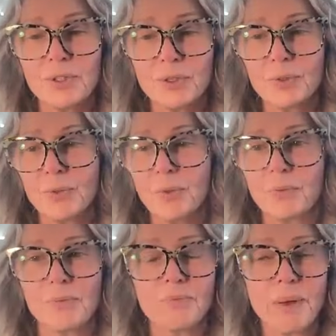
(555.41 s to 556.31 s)
to
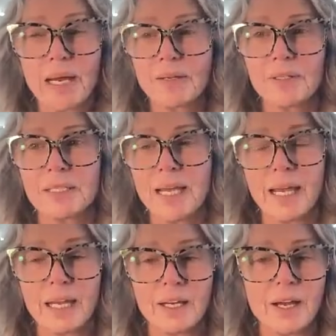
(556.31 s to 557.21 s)
back in the
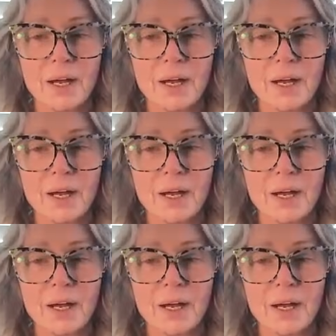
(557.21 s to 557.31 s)
day.